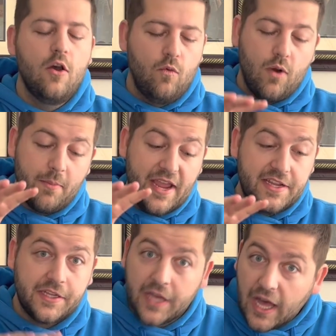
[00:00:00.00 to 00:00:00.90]
where my
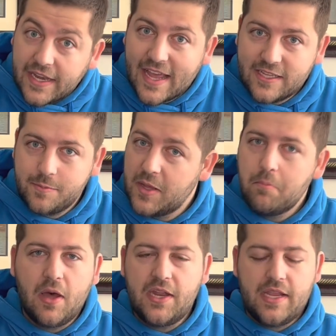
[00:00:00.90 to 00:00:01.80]
gun has been
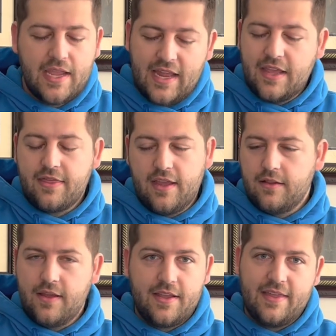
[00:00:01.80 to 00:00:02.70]
muddy, anything
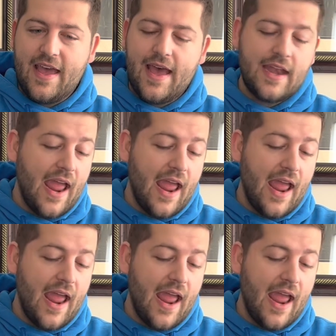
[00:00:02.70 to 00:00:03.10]
like that.